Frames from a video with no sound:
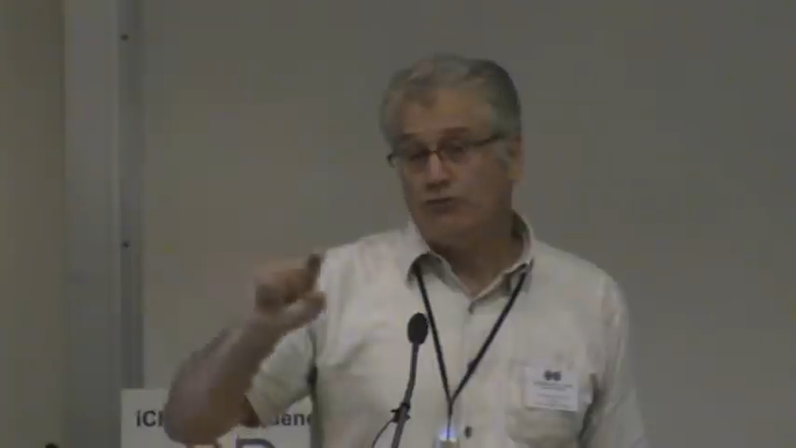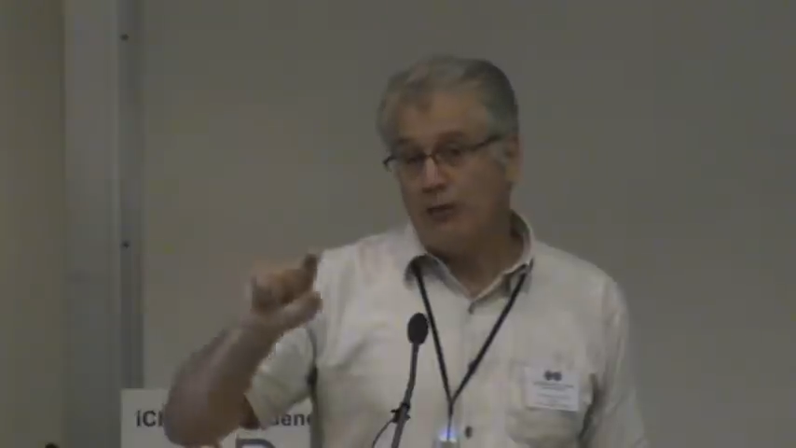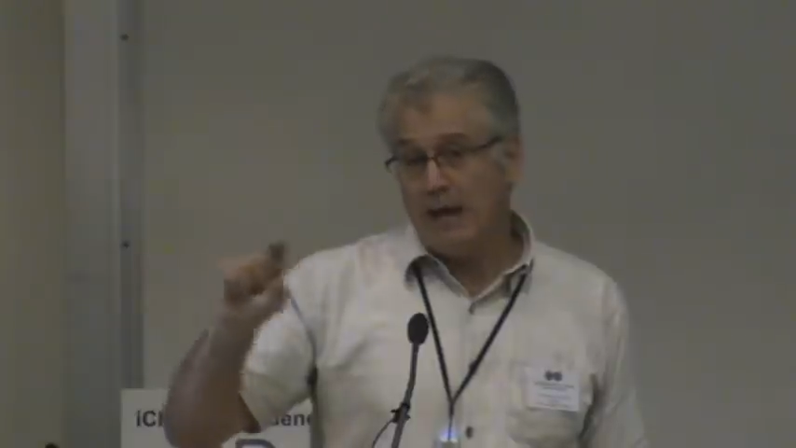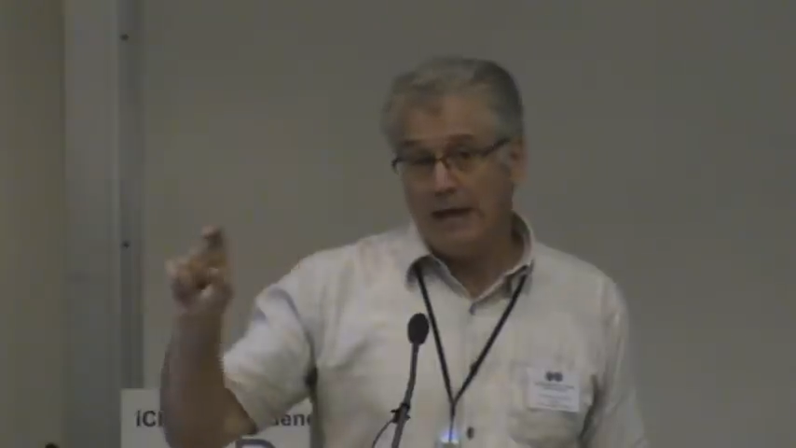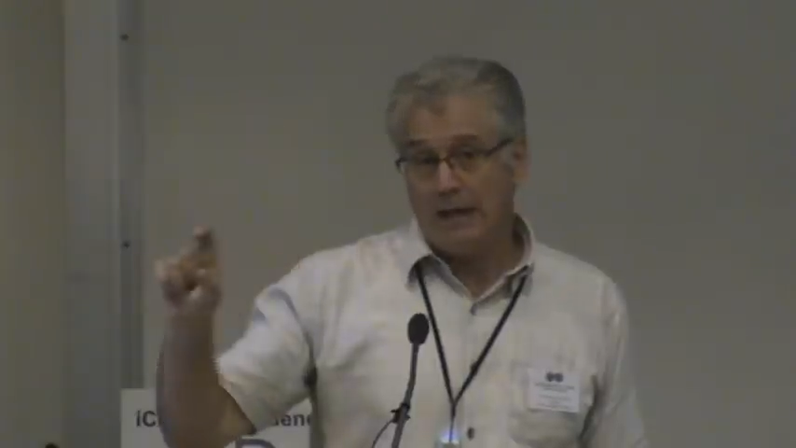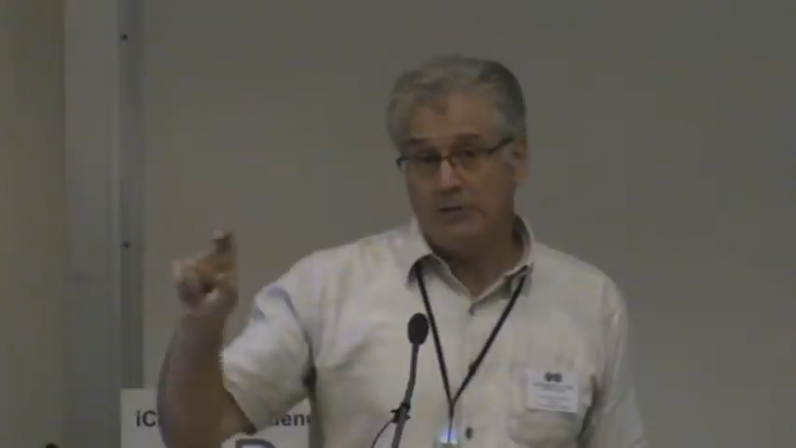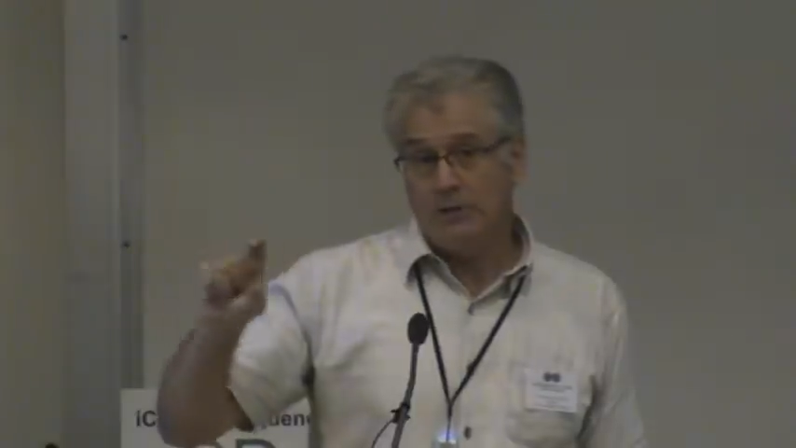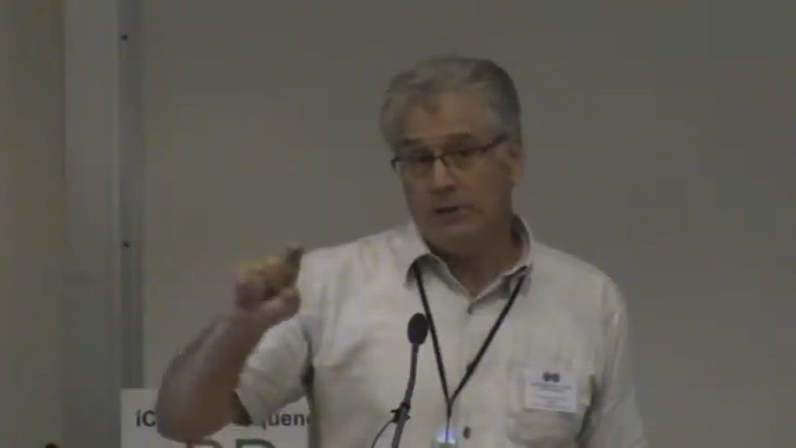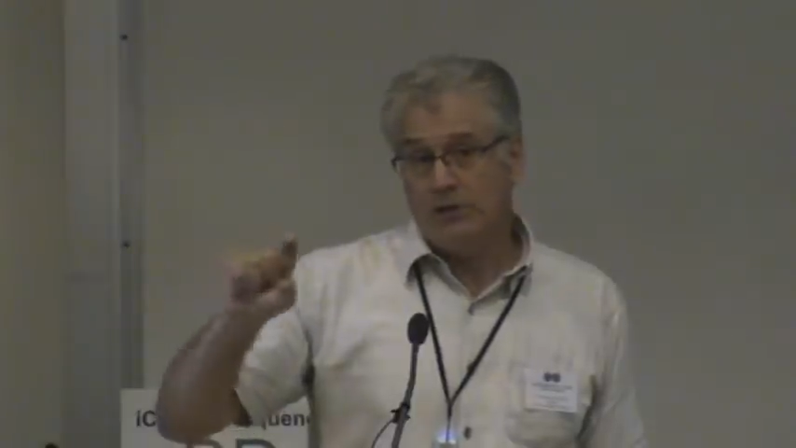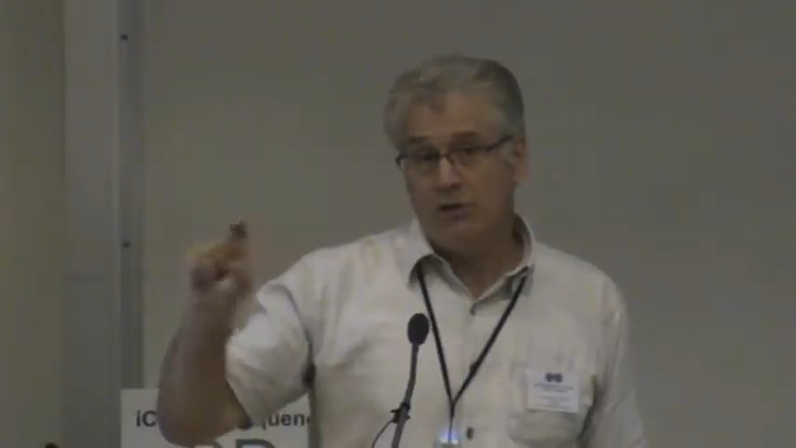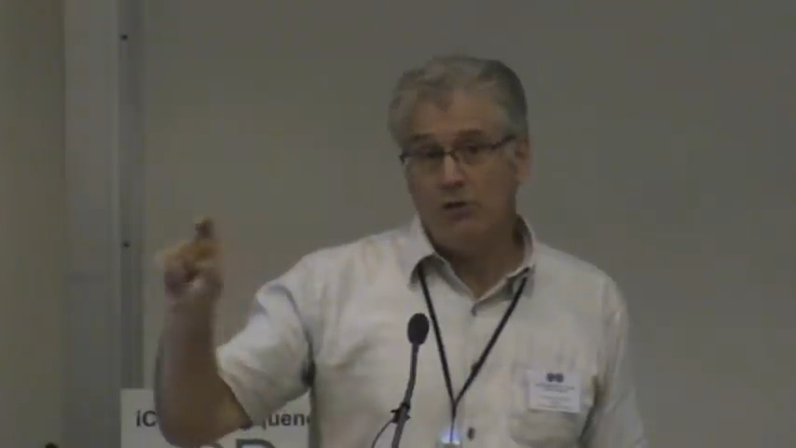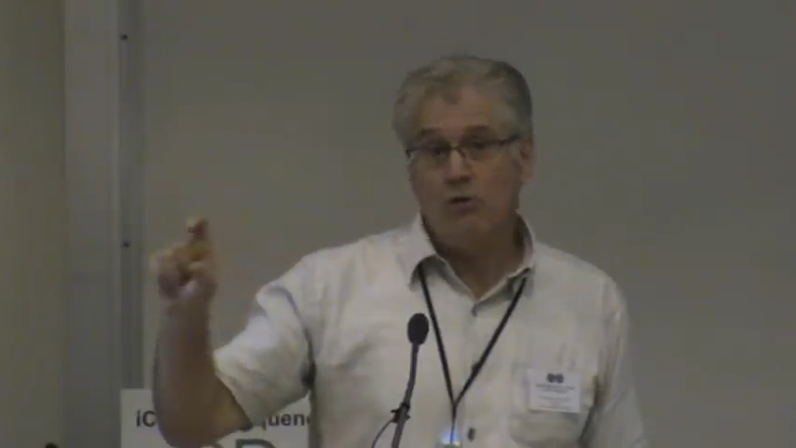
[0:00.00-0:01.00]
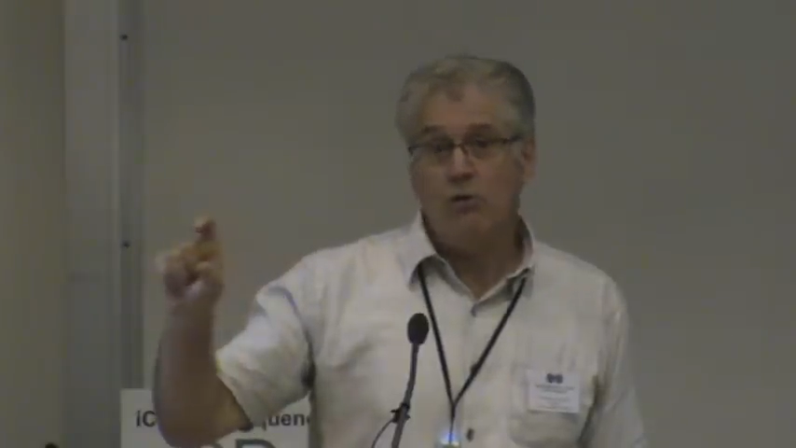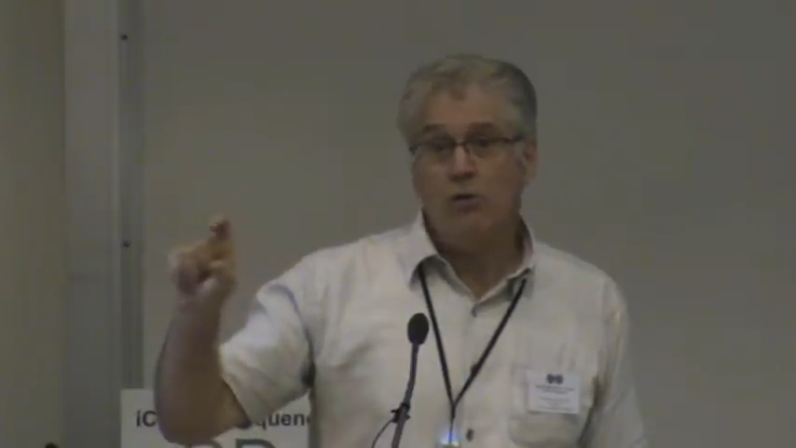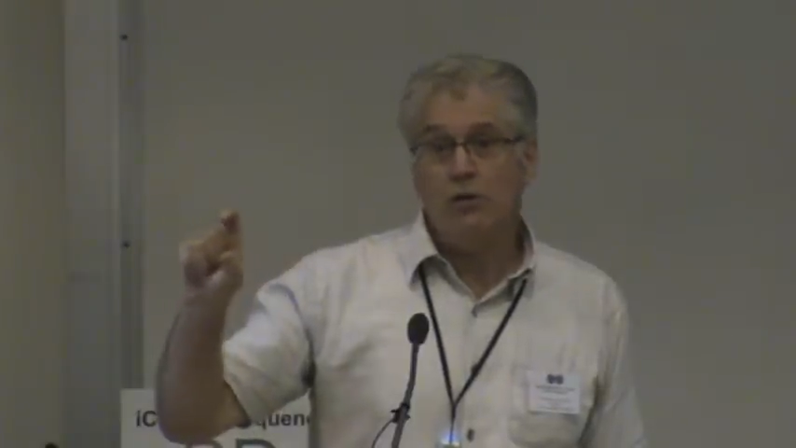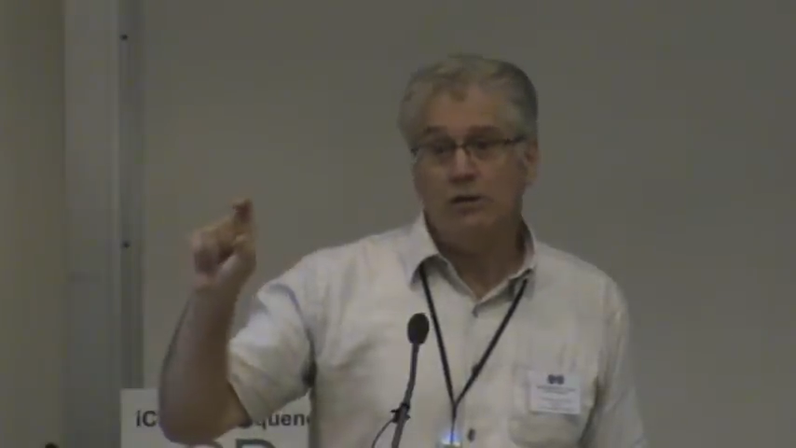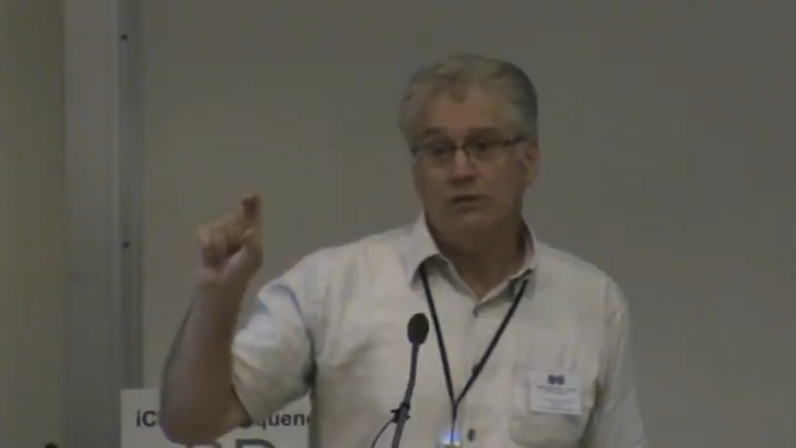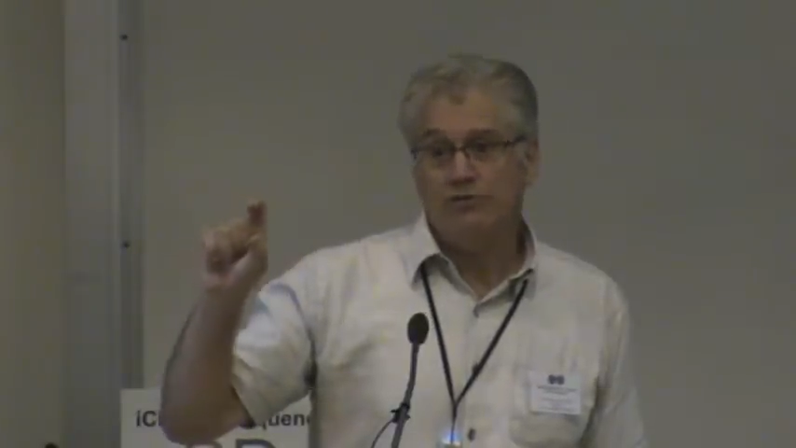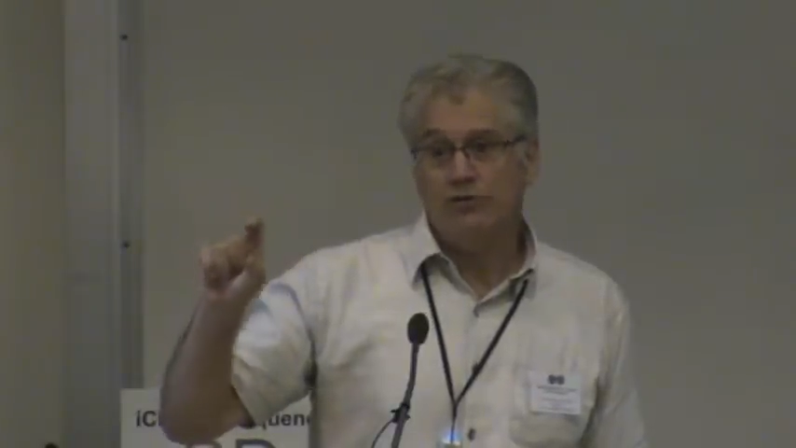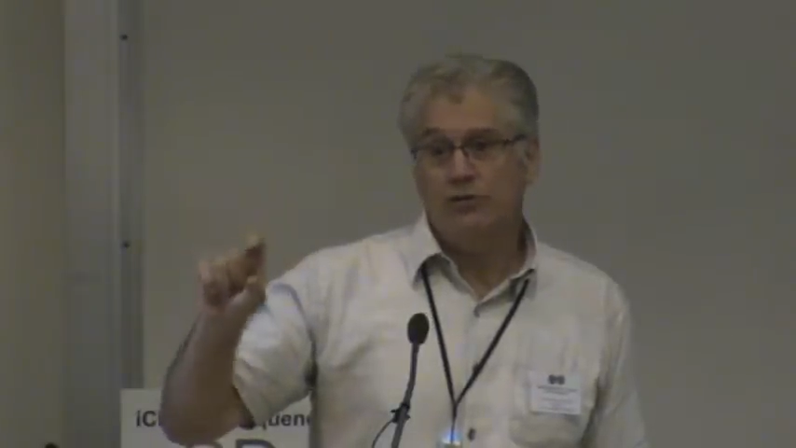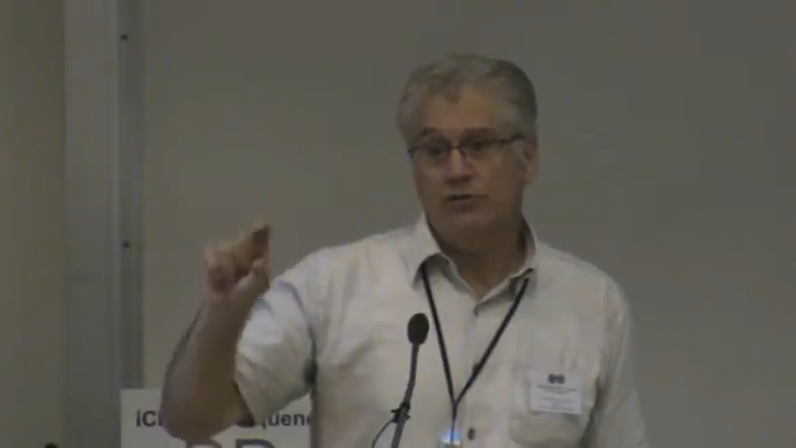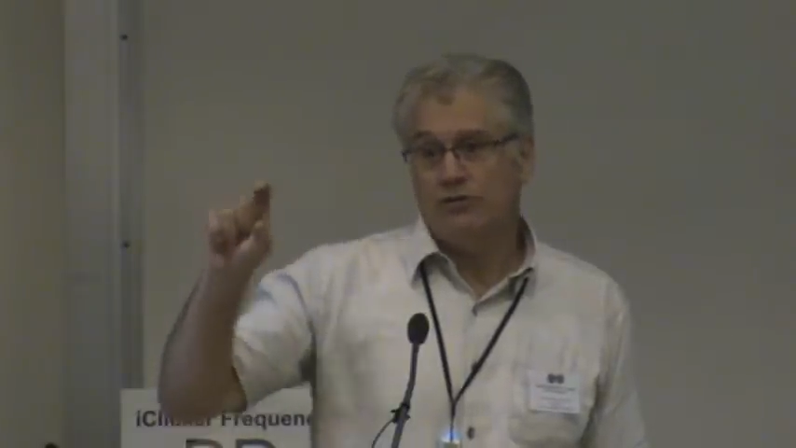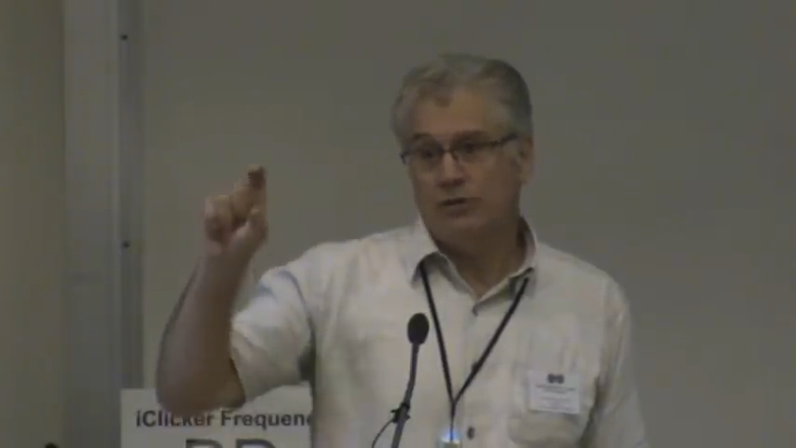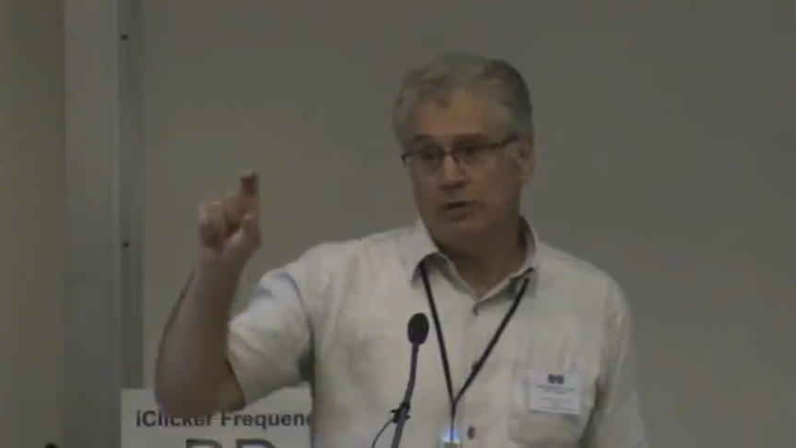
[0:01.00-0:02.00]
track or a cohort of
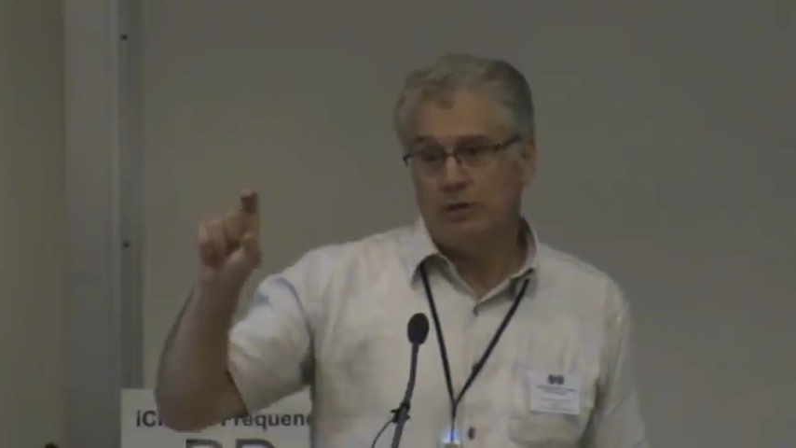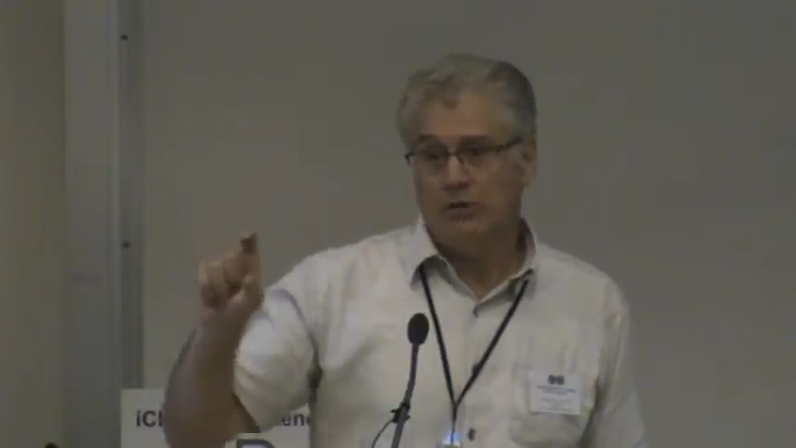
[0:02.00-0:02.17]
children